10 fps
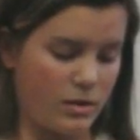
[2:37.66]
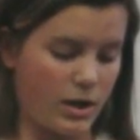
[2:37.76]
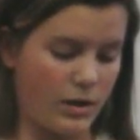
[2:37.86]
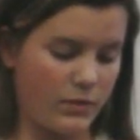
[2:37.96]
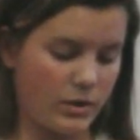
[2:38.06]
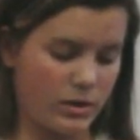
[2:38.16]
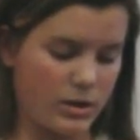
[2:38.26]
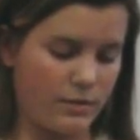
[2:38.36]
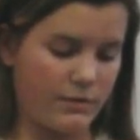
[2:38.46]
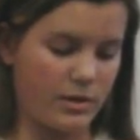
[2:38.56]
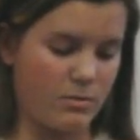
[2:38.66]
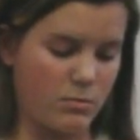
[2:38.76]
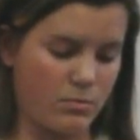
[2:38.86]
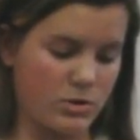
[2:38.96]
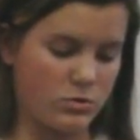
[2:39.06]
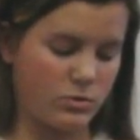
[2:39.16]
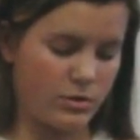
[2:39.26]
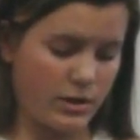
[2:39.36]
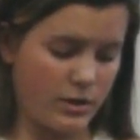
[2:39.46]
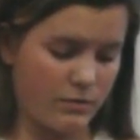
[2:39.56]
Having lived the
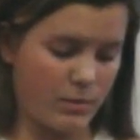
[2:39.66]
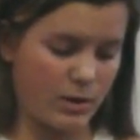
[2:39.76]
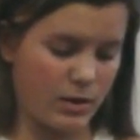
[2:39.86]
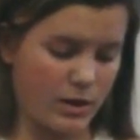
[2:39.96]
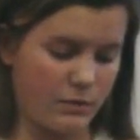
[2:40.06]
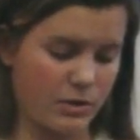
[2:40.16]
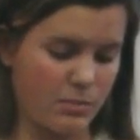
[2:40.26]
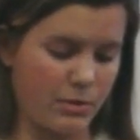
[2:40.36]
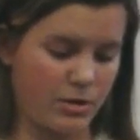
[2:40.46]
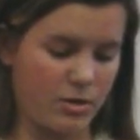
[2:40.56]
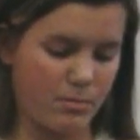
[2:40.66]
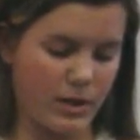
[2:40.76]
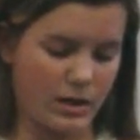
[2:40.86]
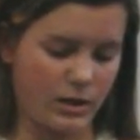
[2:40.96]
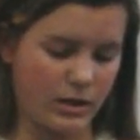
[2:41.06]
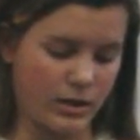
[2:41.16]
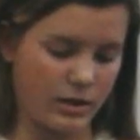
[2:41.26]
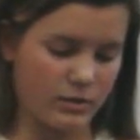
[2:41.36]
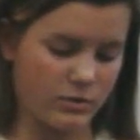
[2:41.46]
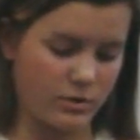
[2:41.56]
majority of my life with a parent battling
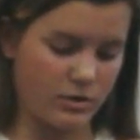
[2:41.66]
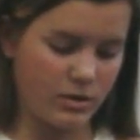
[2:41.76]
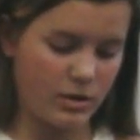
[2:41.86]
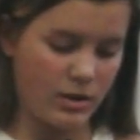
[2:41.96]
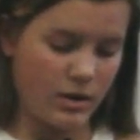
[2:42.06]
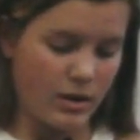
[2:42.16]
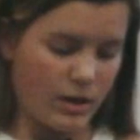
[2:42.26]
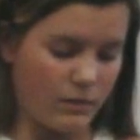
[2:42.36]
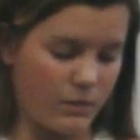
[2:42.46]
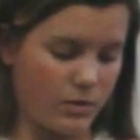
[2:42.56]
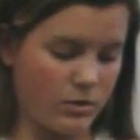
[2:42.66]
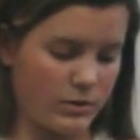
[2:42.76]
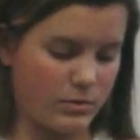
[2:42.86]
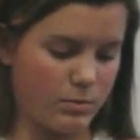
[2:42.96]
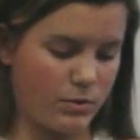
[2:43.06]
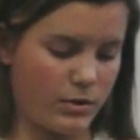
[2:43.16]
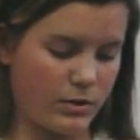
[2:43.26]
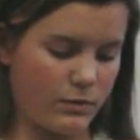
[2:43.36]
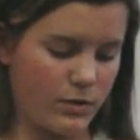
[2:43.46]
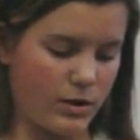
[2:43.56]
cancer, I feel it is
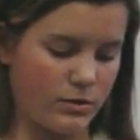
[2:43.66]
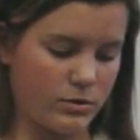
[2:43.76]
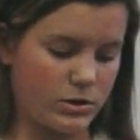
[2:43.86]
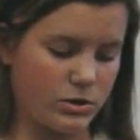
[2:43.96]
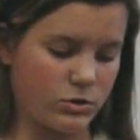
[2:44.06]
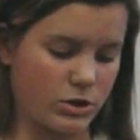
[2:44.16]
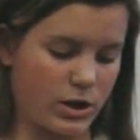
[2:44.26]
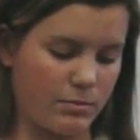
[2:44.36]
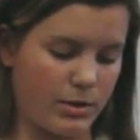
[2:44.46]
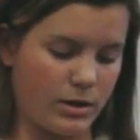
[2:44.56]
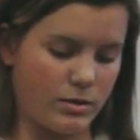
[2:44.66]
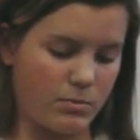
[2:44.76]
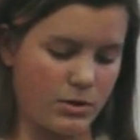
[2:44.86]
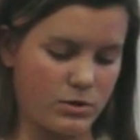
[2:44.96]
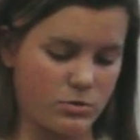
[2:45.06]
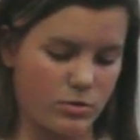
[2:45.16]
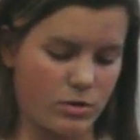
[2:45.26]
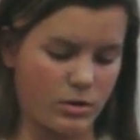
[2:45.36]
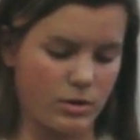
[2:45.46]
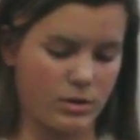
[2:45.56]
important for other children like me to be
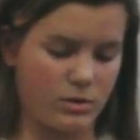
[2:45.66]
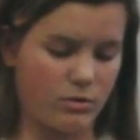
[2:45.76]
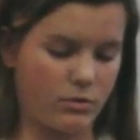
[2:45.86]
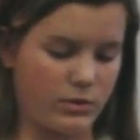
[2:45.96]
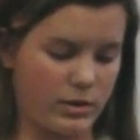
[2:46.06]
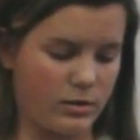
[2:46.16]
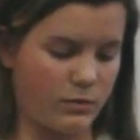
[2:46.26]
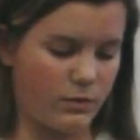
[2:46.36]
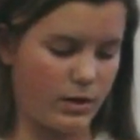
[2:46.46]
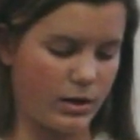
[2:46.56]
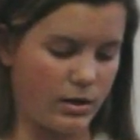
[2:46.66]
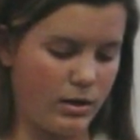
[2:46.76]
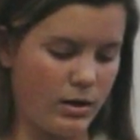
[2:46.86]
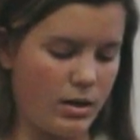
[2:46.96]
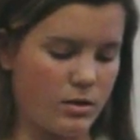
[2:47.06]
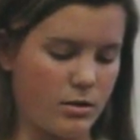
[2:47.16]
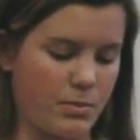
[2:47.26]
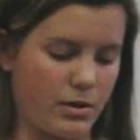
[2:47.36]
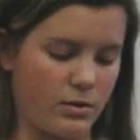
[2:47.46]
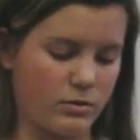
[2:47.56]
strong and understand the fight that our
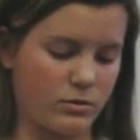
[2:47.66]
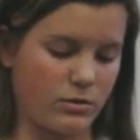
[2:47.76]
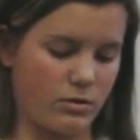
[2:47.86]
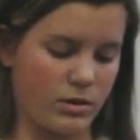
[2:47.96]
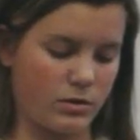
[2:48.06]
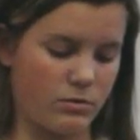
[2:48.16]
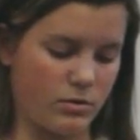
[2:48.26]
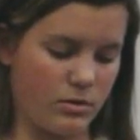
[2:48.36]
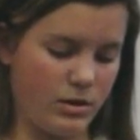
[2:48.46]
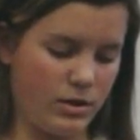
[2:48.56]
parents are going through.